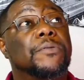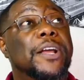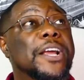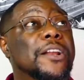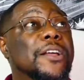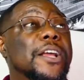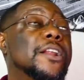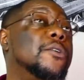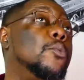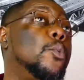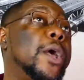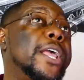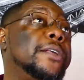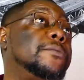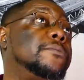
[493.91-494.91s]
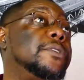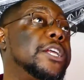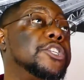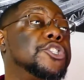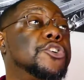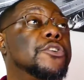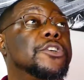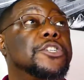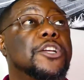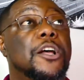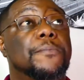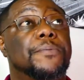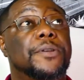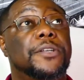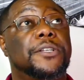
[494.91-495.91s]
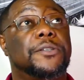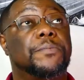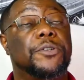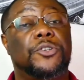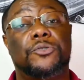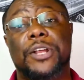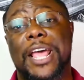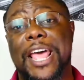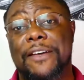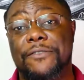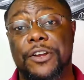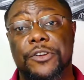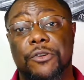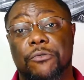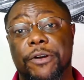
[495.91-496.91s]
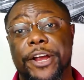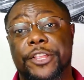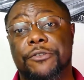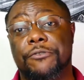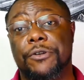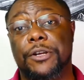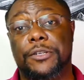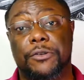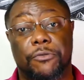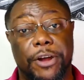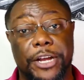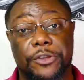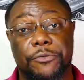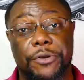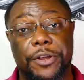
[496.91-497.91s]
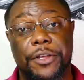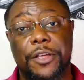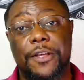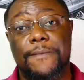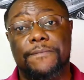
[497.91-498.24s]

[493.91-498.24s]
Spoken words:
In a way, insurance companies, due to having a directory,